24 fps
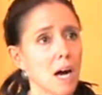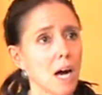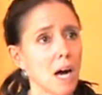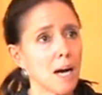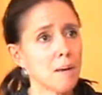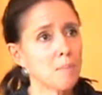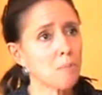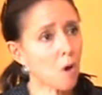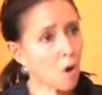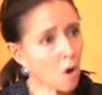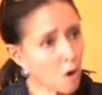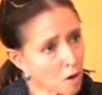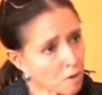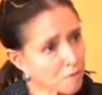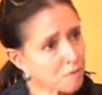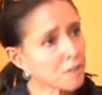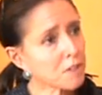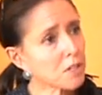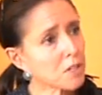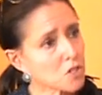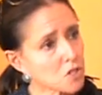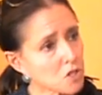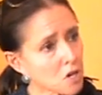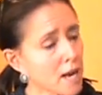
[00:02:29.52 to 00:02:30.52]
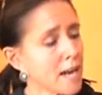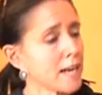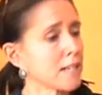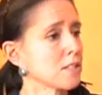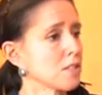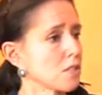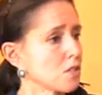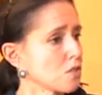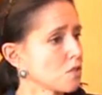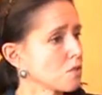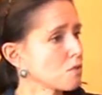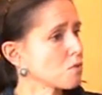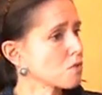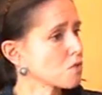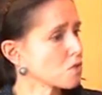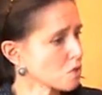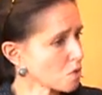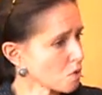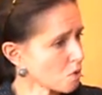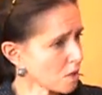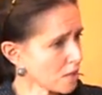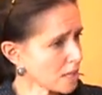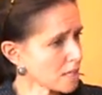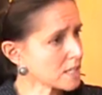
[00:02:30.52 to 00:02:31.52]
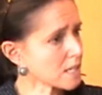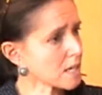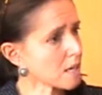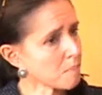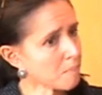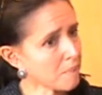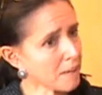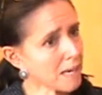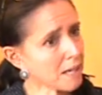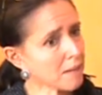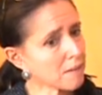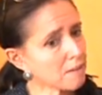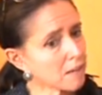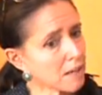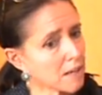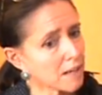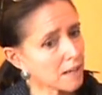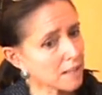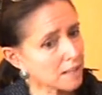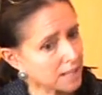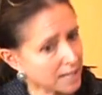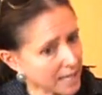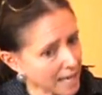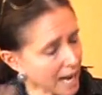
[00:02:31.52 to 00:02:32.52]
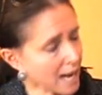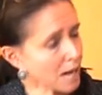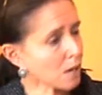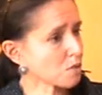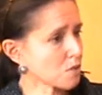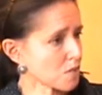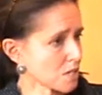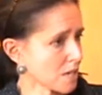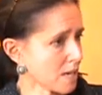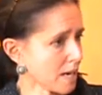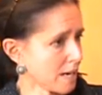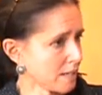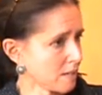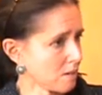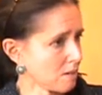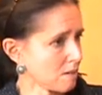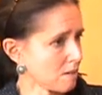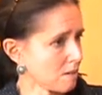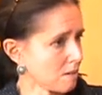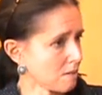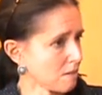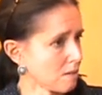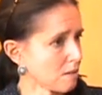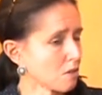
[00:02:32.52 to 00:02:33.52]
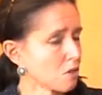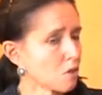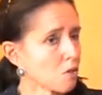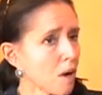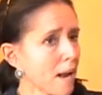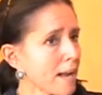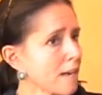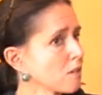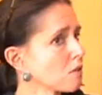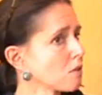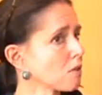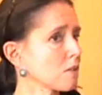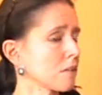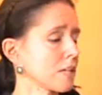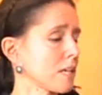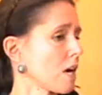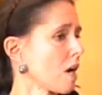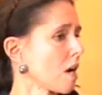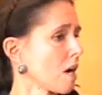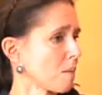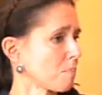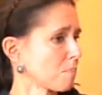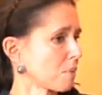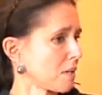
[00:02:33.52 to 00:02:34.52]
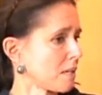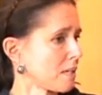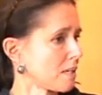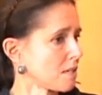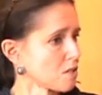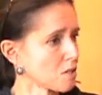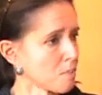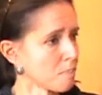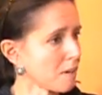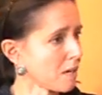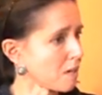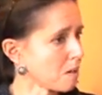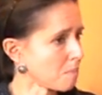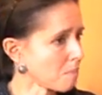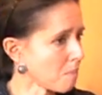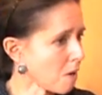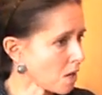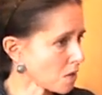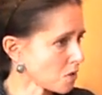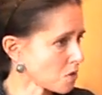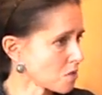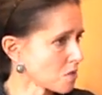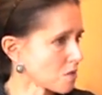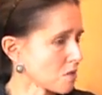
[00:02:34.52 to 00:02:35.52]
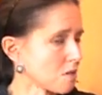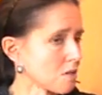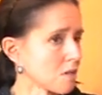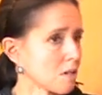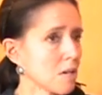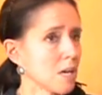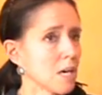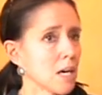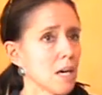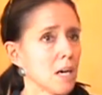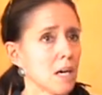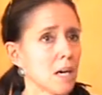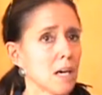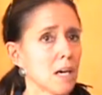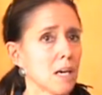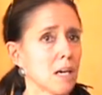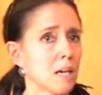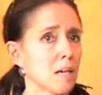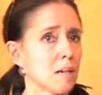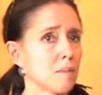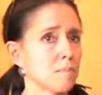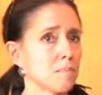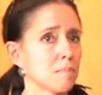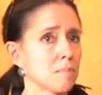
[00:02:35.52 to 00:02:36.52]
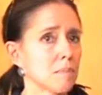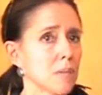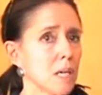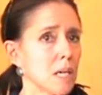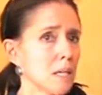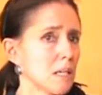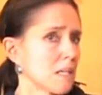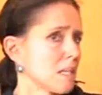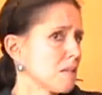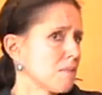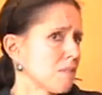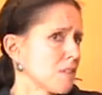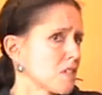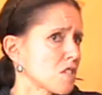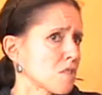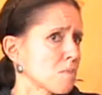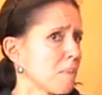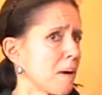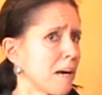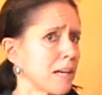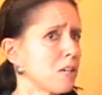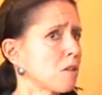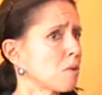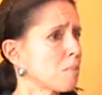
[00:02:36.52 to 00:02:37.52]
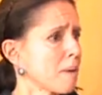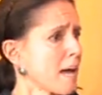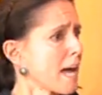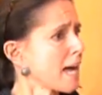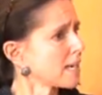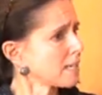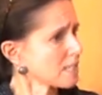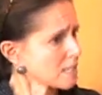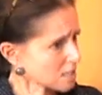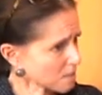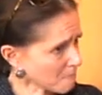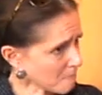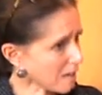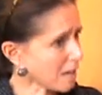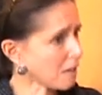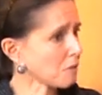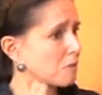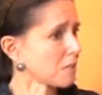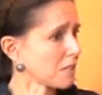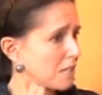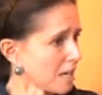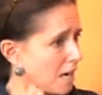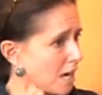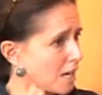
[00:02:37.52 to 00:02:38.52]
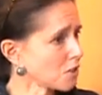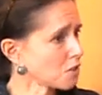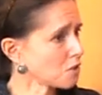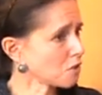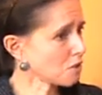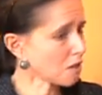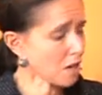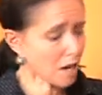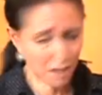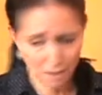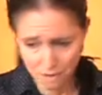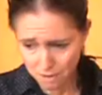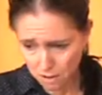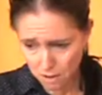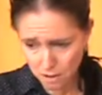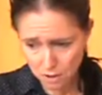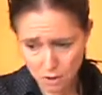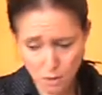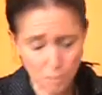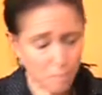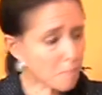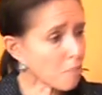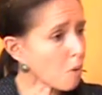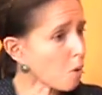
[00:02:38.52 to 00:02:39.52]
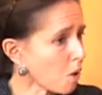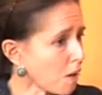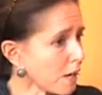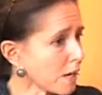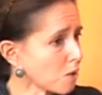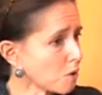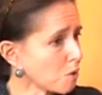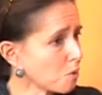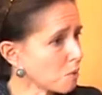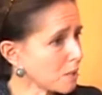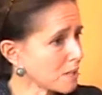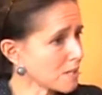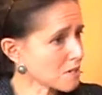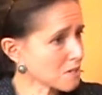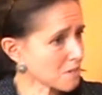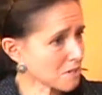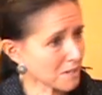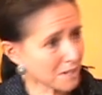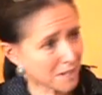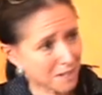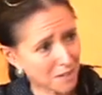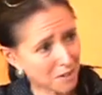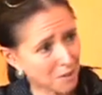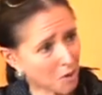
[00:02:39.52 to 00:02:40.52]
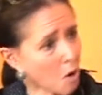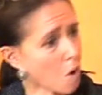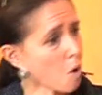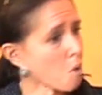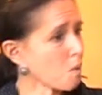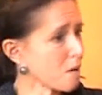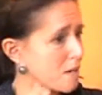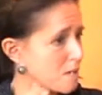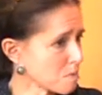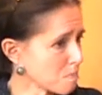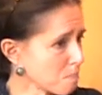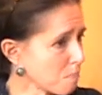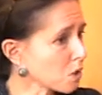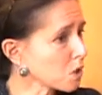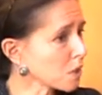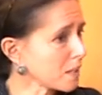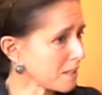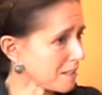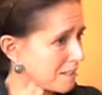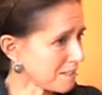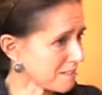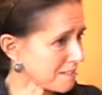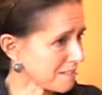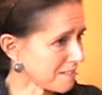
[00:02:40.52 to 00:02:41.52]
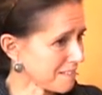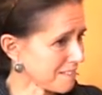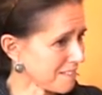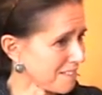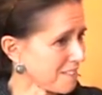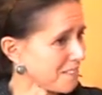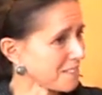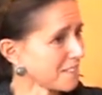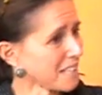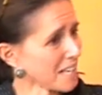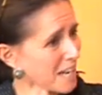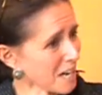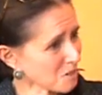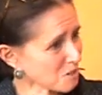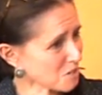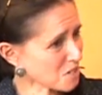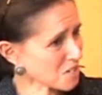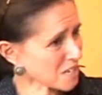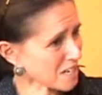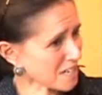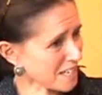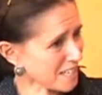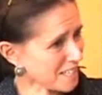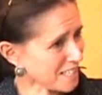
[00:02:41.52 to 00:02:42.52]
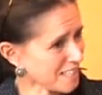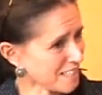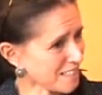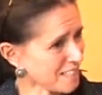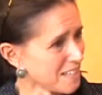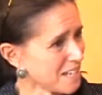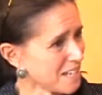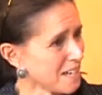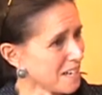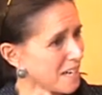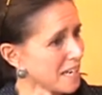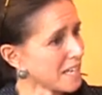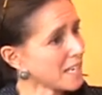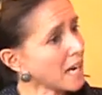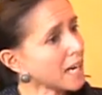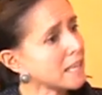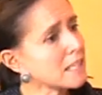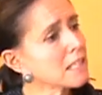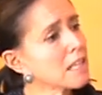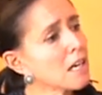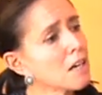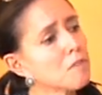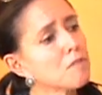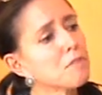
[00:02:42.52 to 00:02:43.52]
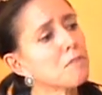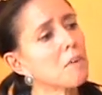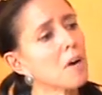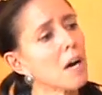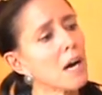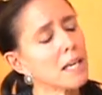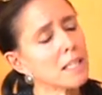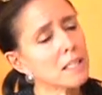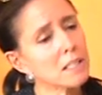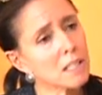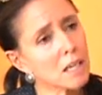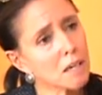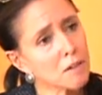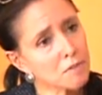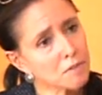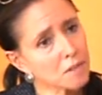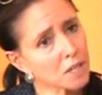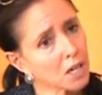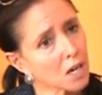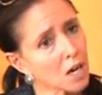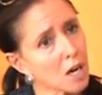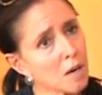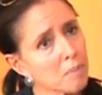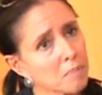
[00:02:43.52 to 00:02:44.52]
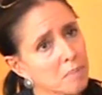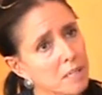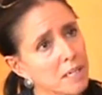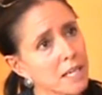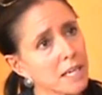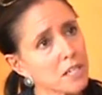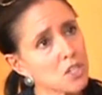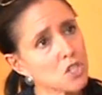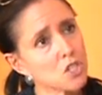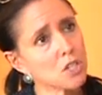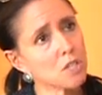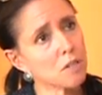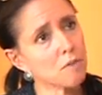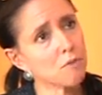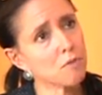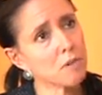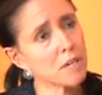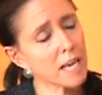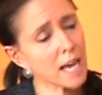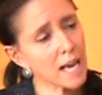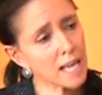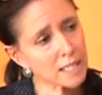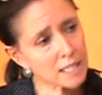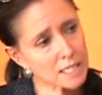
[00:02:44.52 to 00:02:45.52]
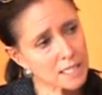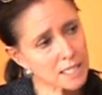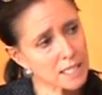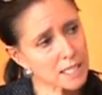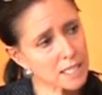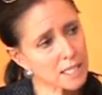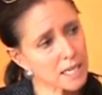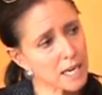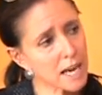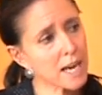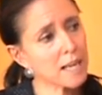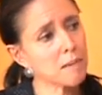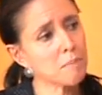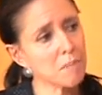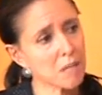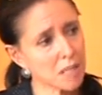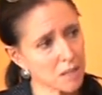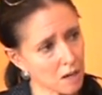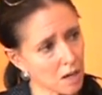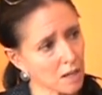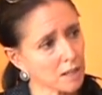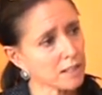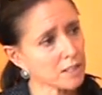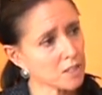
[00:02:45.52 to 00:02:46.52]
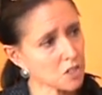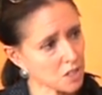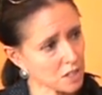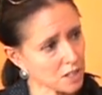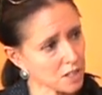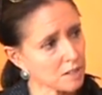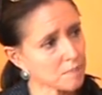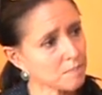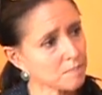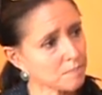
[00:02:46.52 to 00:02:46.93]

I'm often attracted to stories about the outsider. Grendel the opera is about a monster. Even Spider-Man is about the boy who is always bullied on the outside. And I love the combination of reality and mythology.